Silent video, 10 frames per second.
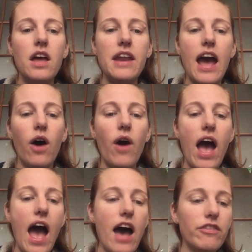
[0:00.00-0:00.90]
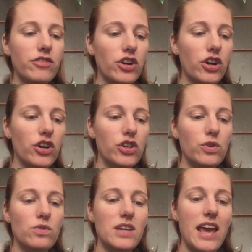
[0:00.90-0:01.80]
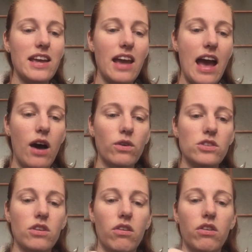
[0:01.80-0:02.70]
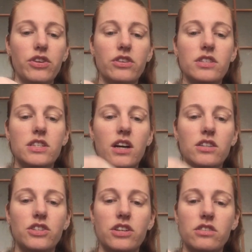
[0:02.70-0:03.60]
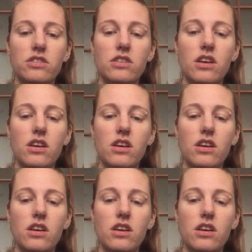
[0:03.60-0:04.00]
Now, after you take out all your deductions,